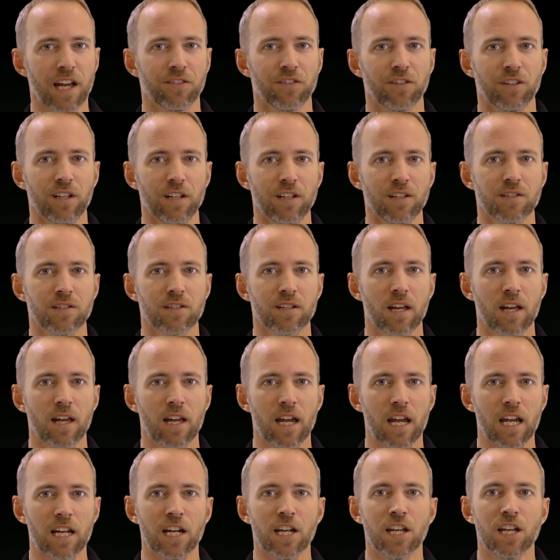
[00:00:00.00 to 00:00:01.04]
entities
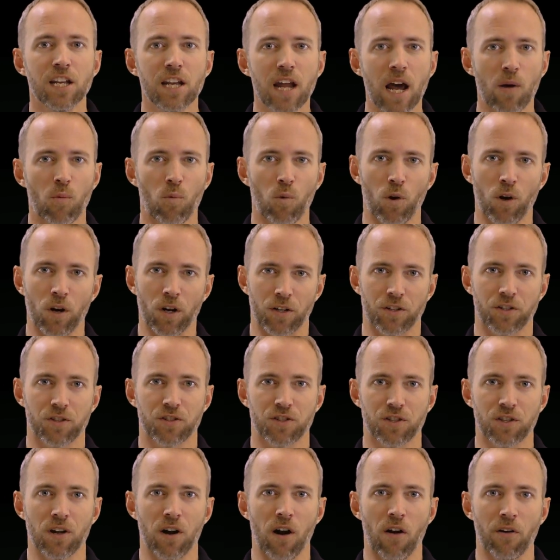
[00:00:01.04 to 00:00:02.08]
in a networked
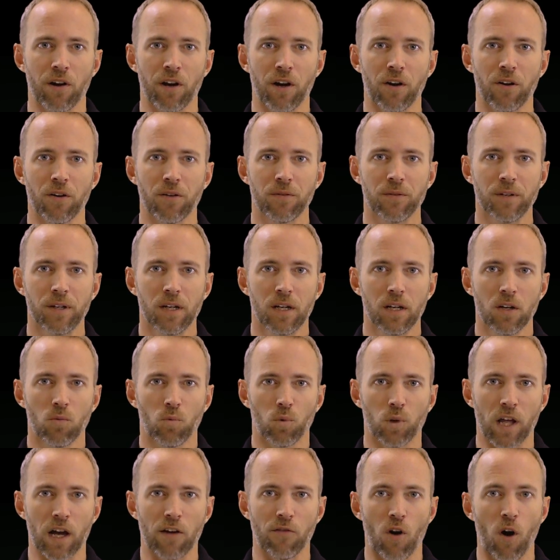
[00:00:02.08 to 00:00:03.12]
scenario.
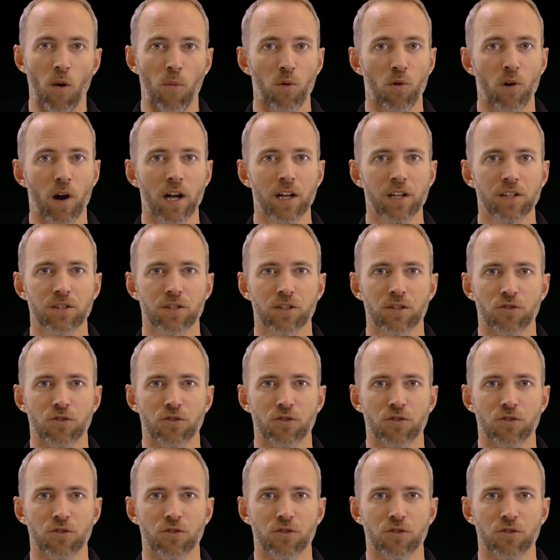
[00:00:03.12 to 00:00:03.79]
We'll have operators